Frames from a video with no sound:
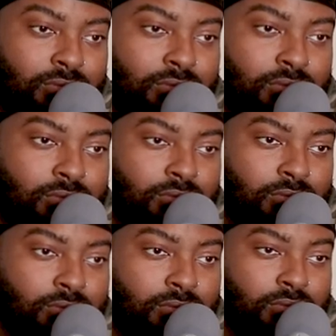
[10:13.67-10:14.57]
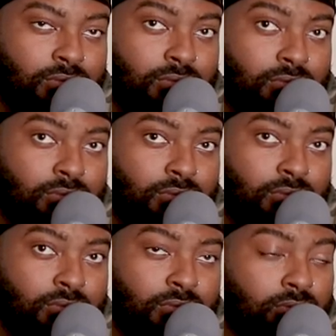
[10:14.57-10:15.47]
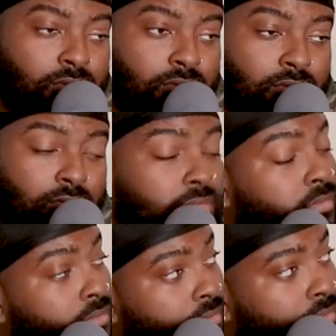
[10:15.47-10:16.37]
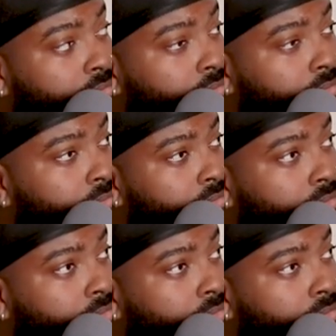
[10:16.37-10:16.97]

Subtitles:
The person shown says nothing.